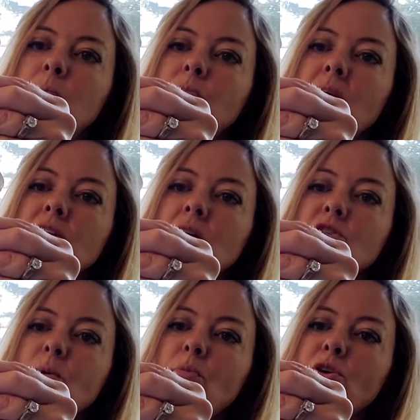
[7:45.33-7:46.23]
It's
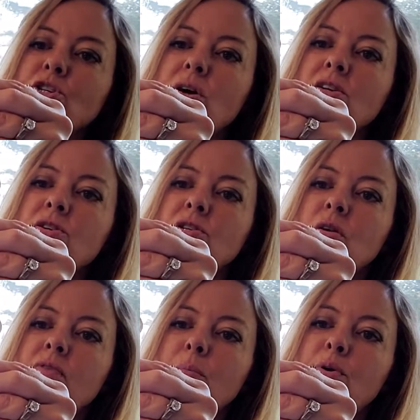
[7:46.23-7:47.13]
also a moisturizer, so
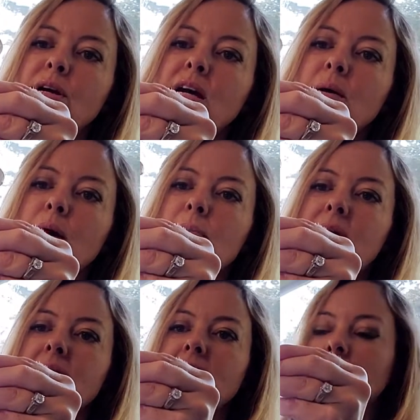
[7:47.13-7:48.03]
if I'm putting it on my
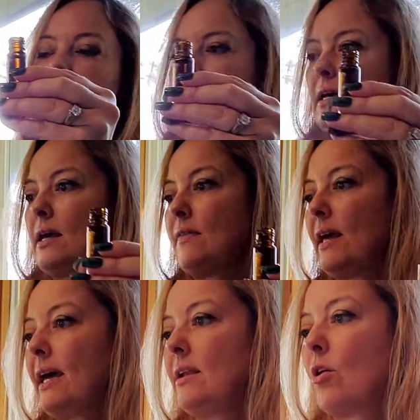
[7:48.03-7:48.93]
body,
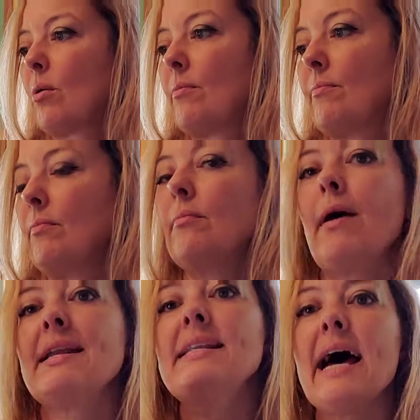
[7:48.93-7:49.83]
then, or my
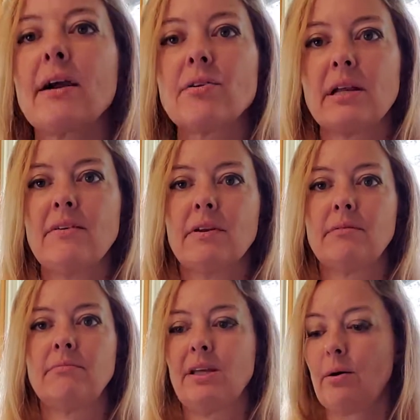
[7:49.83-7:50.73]
neck, or even,
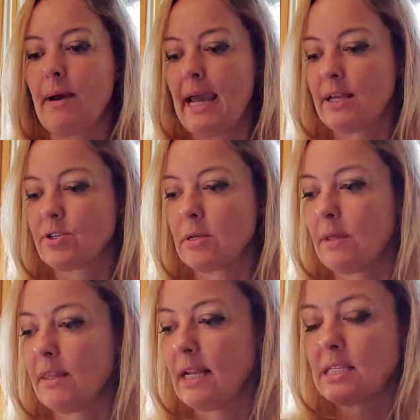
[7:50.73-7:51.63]
you know, my hands or
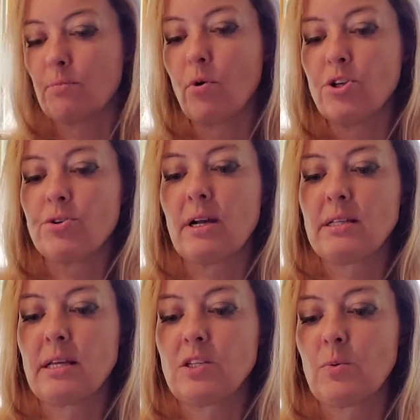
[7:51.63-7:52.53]
something, then it's
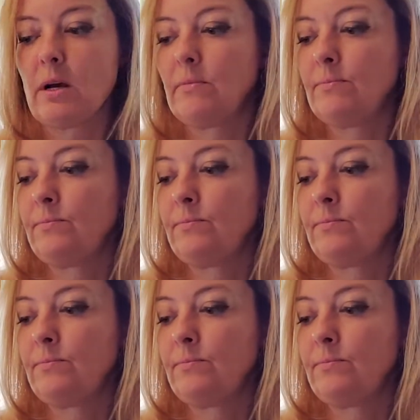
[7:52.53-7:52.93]
moisturizing as well.